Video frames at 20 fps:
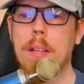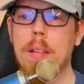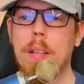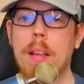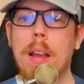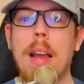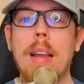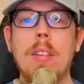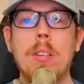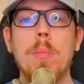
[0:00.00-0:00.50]

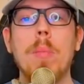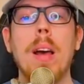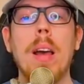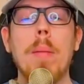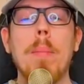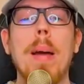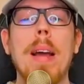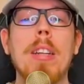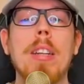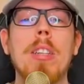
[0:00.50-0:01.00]
As you might
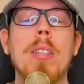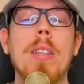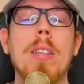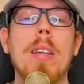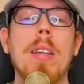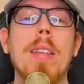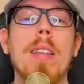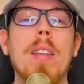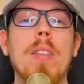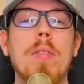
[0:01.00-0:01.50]
imagine,
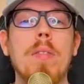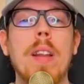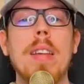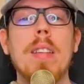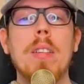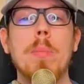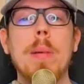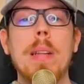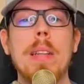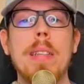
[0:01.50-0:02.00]
this
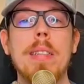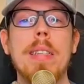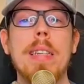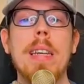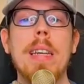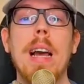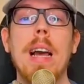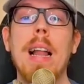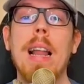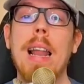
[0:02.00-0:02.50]

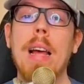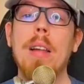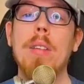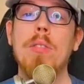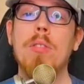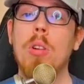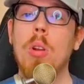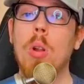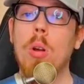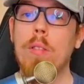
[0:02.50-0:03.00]
flexibility allows
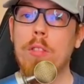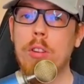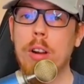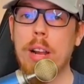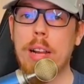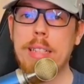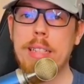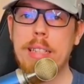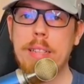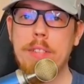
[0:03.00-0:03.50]
for a lot of
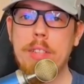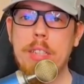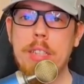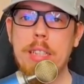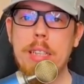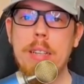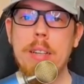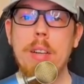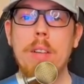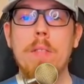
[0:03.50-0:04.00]

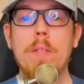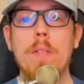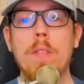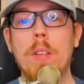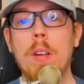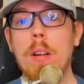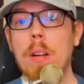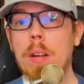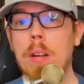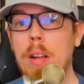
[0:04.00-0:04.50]
creativity
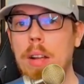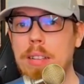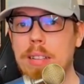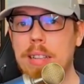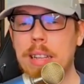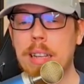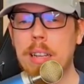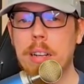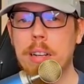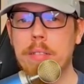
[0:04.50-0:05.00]
for a
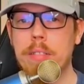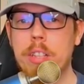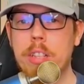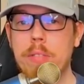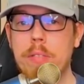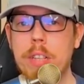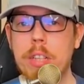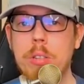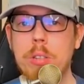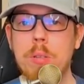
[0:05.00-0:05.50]
single
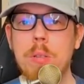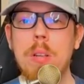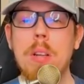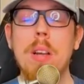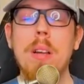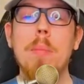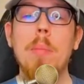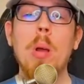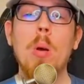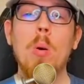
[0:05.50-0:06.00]
individual,
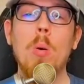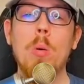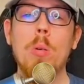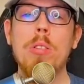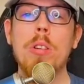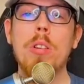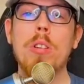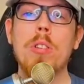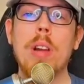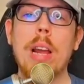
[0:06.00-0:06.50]
but it
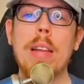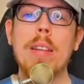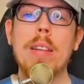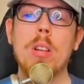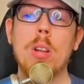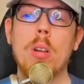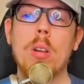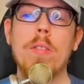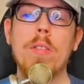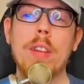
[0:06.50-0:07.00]
also creates a
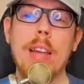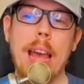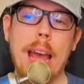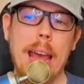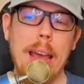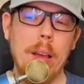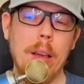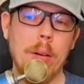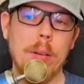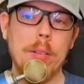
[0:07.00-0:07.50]
lot of
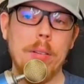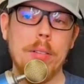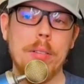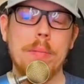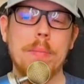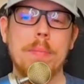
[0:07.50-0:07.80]
chaos.